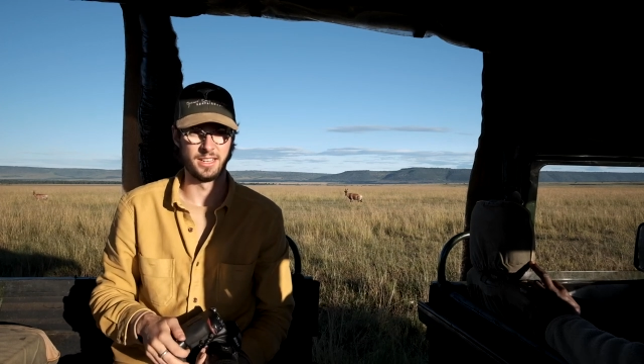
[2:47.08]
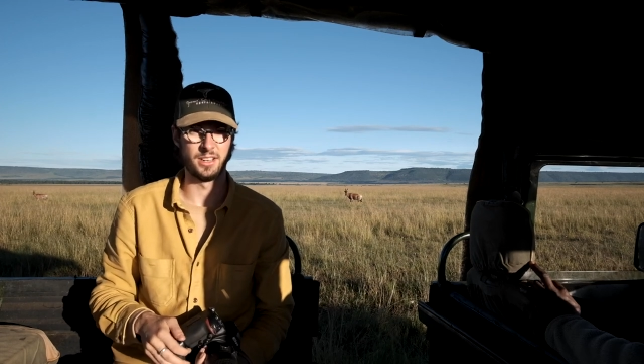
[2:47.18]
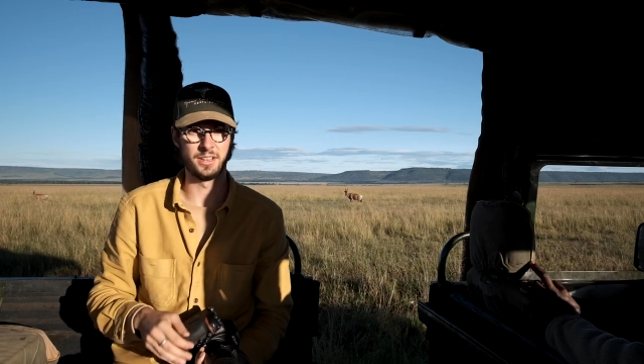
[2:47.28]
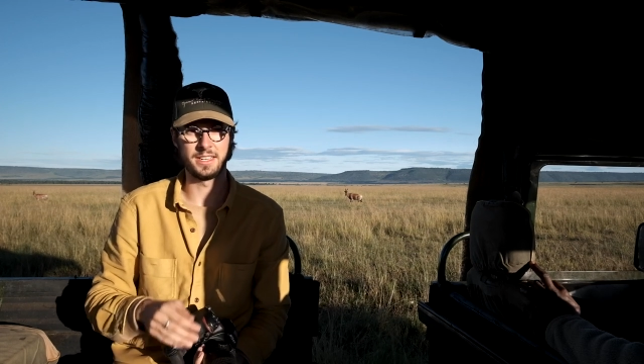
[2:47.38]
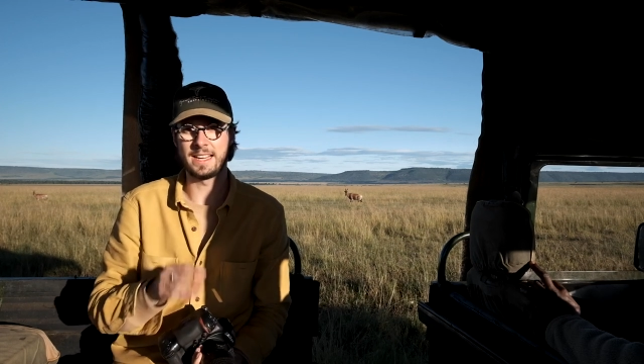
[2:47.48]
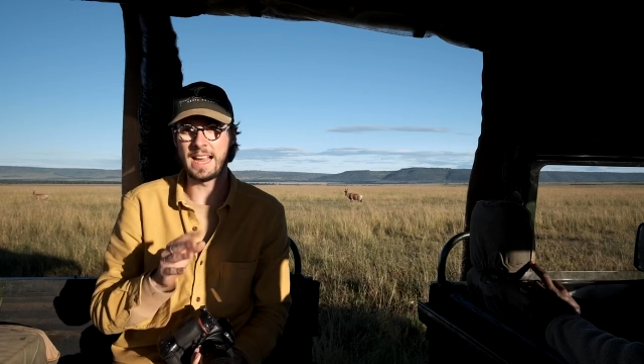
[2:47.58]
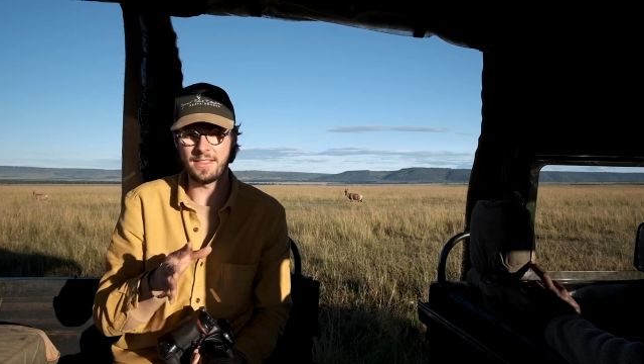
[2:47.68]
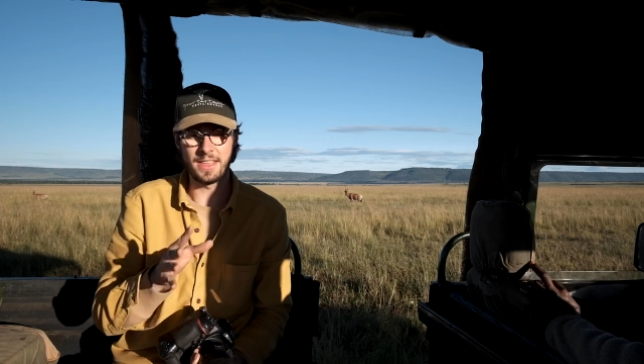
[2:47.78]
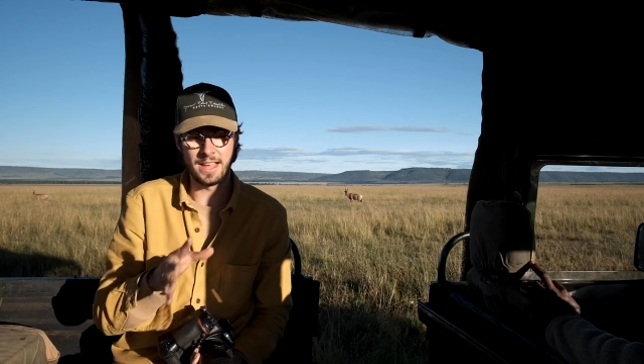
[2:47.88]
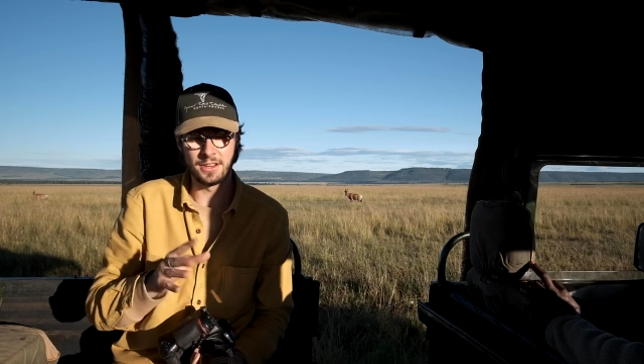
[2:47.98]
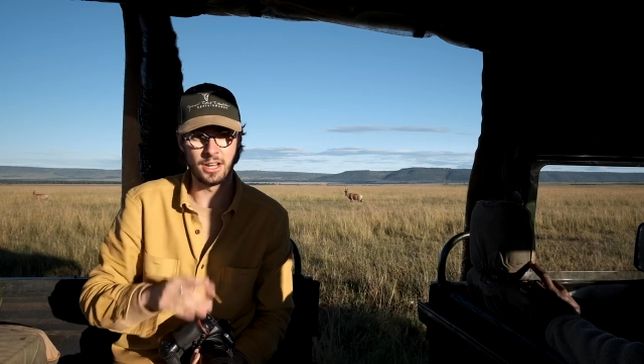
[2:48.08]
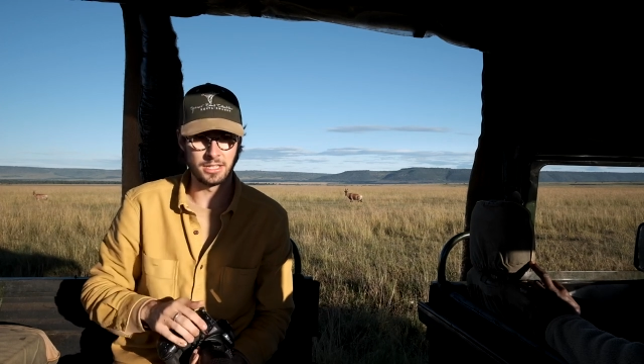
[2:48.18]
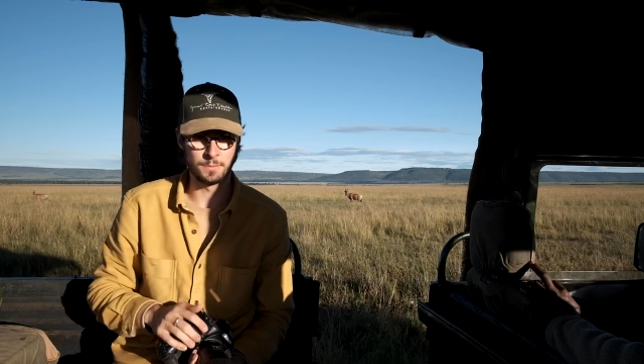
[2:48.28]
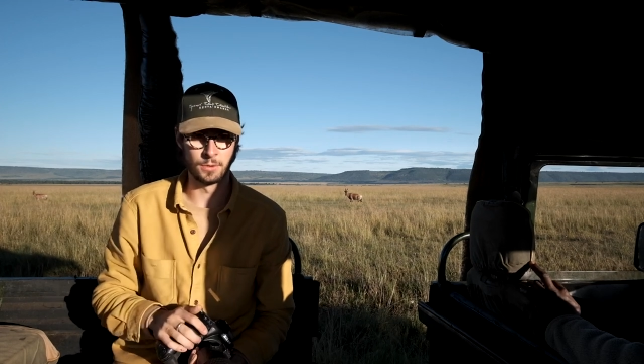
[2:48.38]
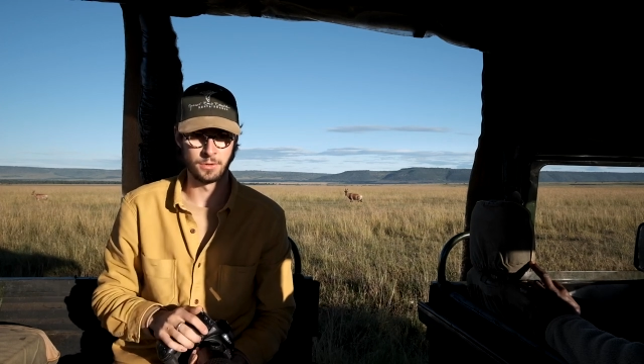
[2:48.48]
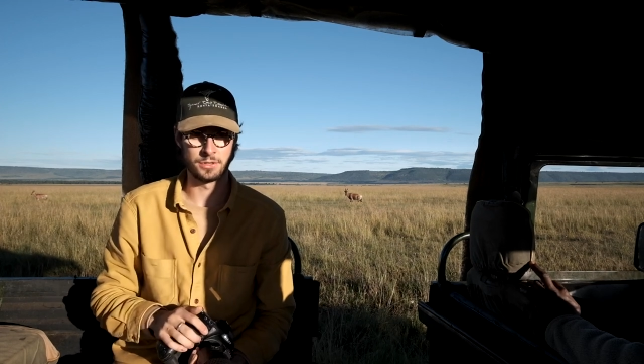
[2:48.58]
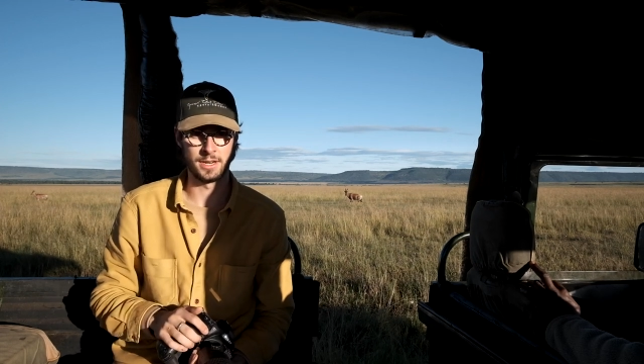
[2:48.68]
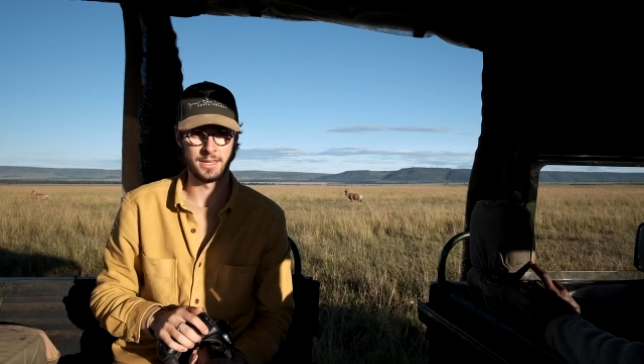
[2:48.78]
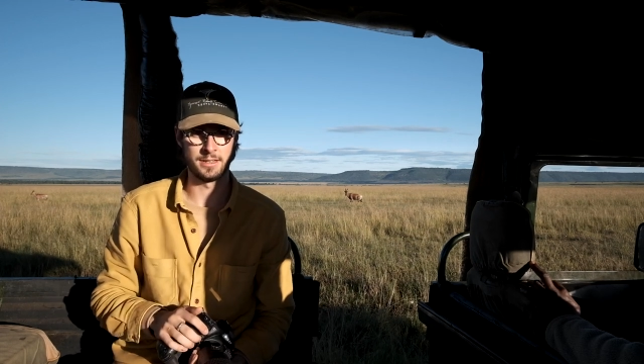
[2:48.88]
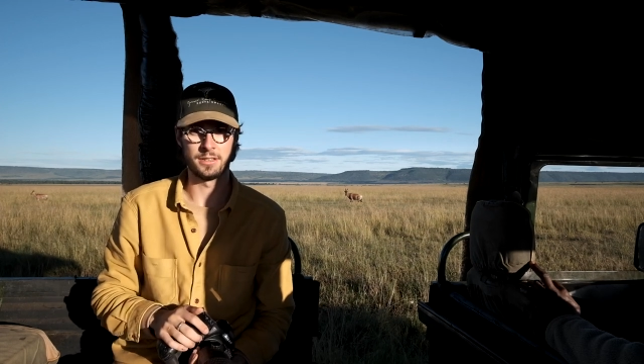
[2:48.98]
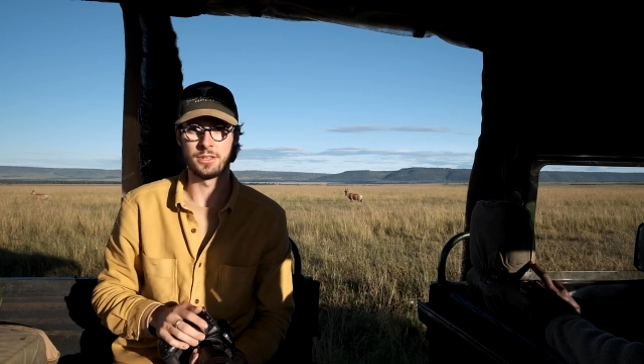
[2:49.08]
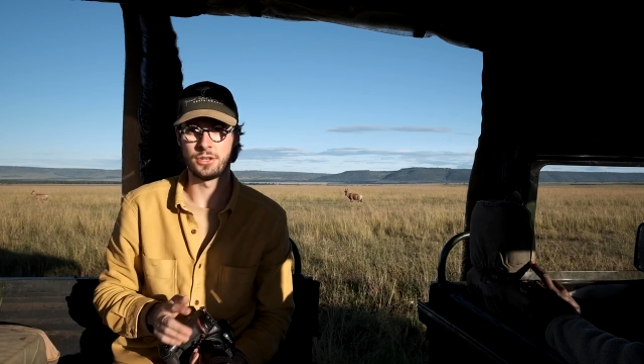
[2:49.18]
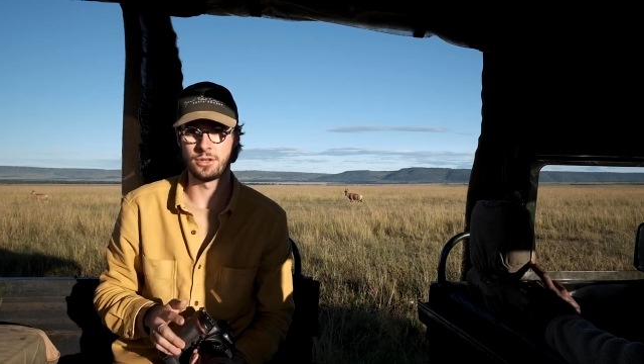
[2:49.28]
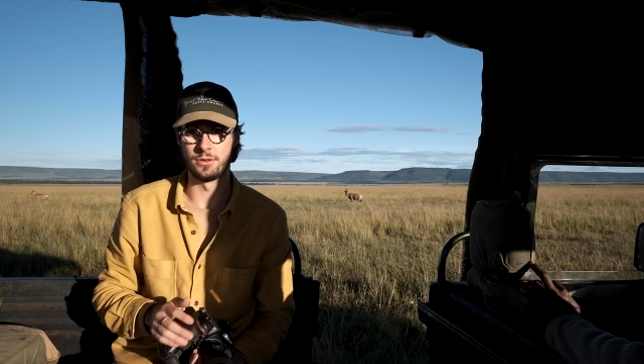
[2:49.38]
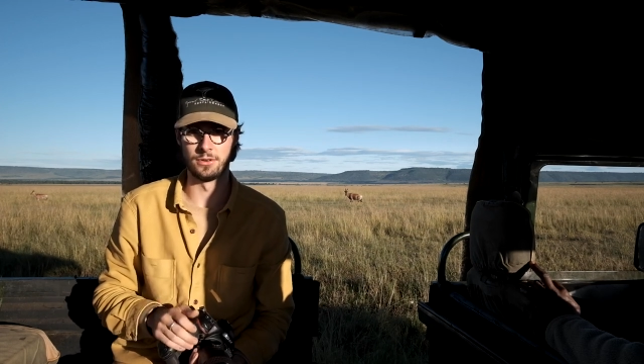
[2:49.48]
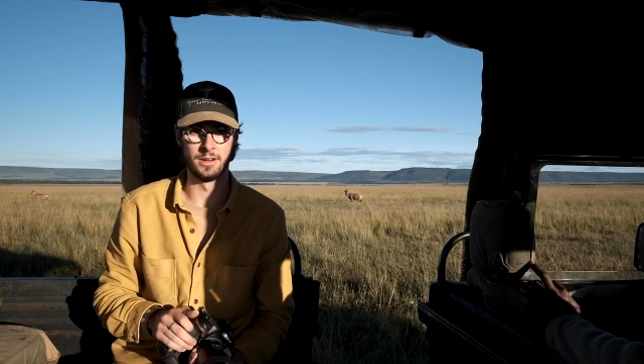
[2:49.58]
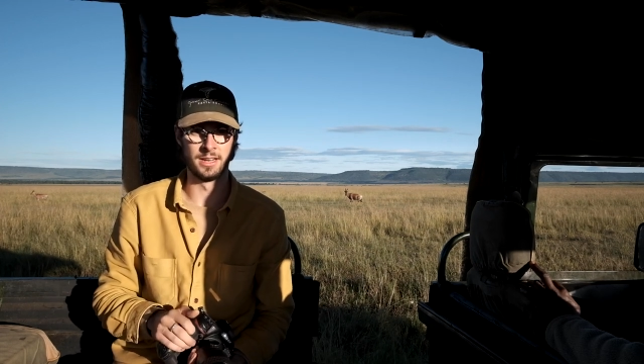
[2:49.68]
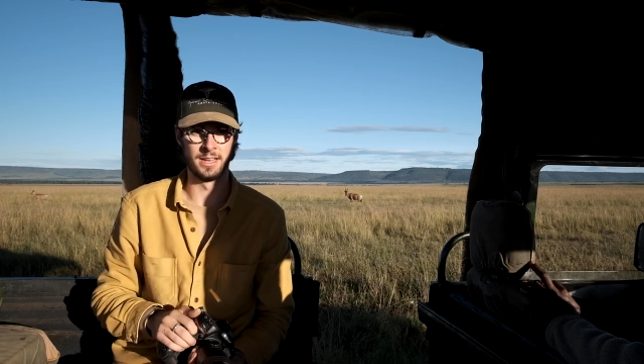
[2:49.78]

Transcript: You know, get that nice portrait, sure.